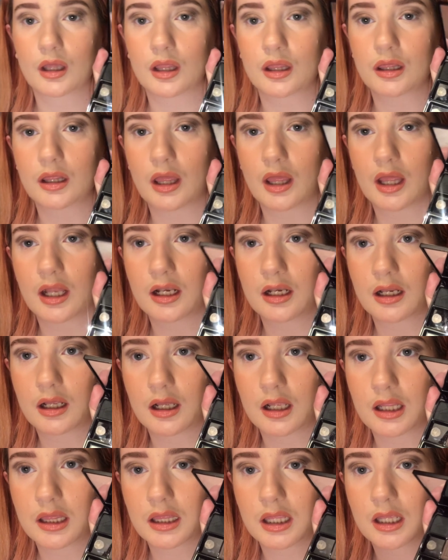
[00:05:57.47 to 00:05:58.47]
then
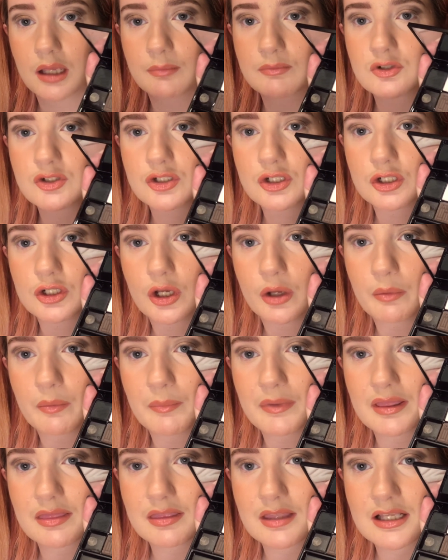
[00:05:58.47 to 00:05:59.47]
I think I'm just gonna go in
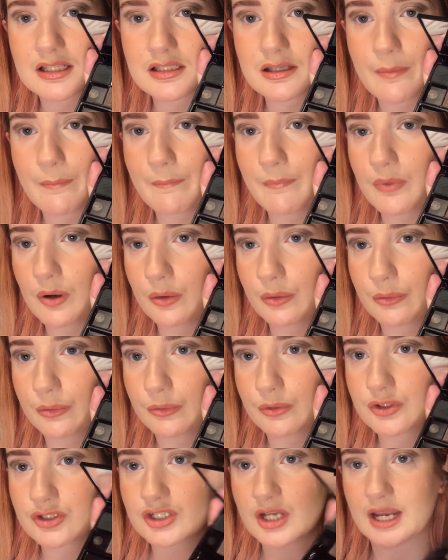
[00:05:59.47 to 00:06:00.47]
with this
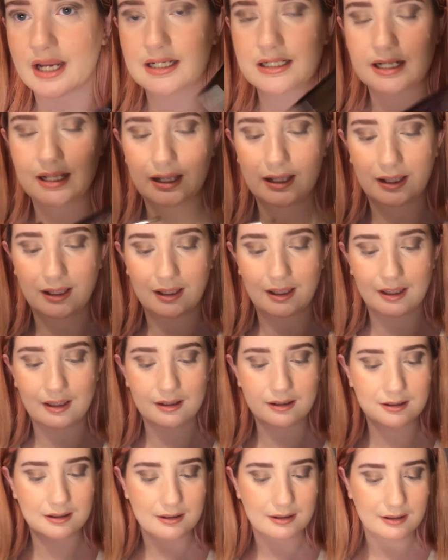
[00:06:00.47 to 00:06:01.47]
blue shade
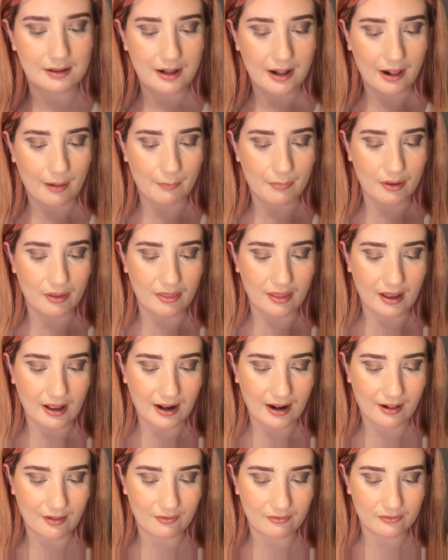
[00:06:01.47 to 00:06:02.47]
here and put that
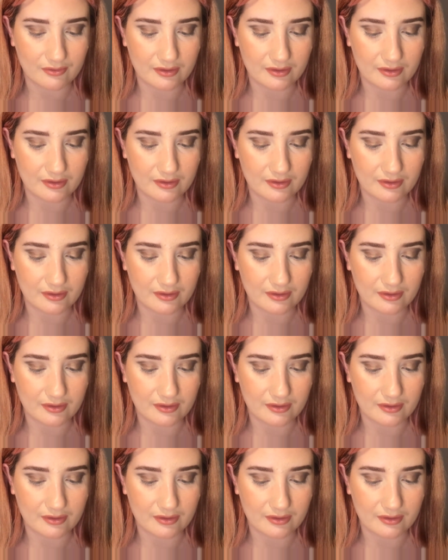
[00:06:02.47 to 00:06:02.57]
at the